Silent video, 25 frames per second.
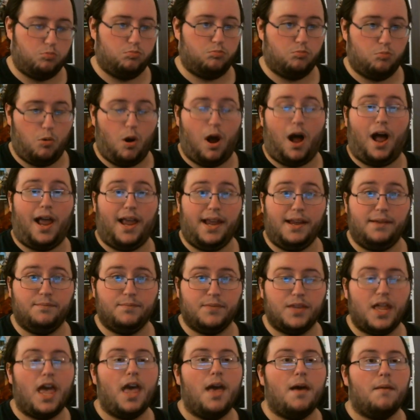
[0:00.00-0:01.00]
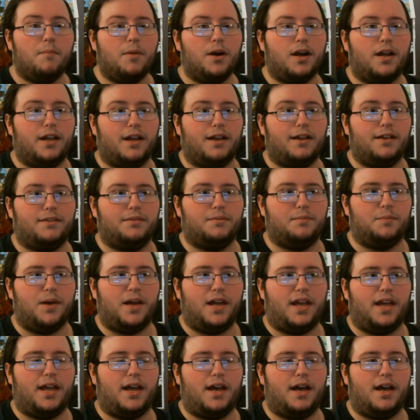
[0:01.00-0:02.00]
Why? because
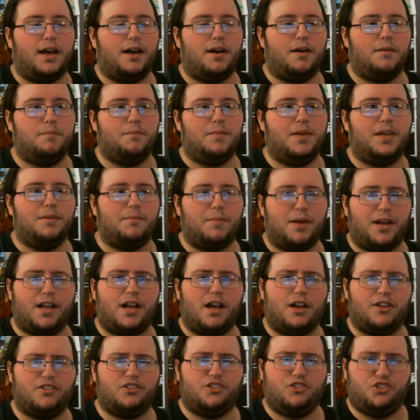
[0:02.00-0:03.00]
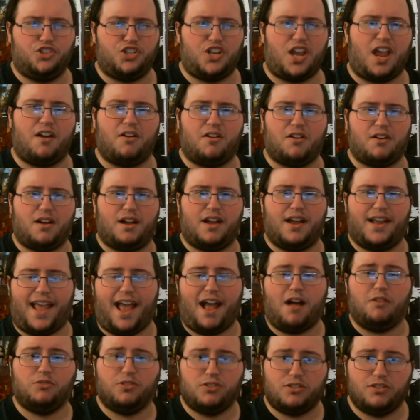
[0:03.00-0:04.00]
my uh, me and my cousin share
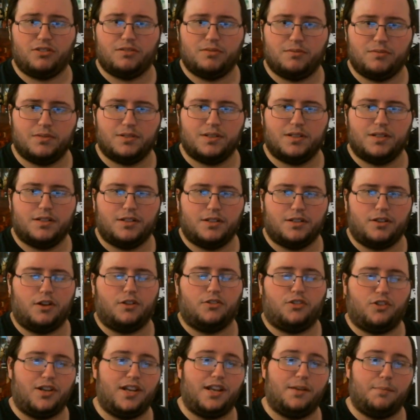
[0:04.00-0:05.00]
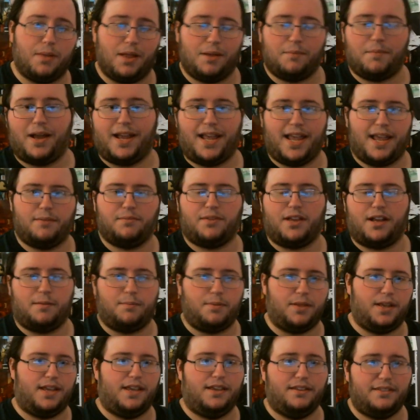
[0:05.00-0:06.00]
accounts. You know, so he could play my games, I could
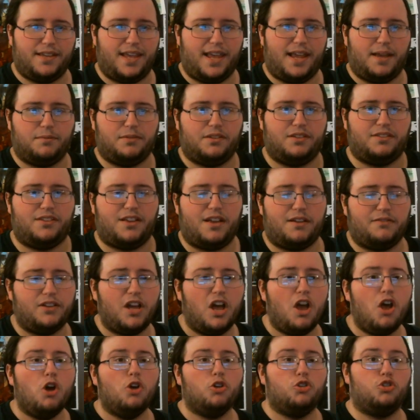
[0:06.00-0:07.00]
play his games and stuff.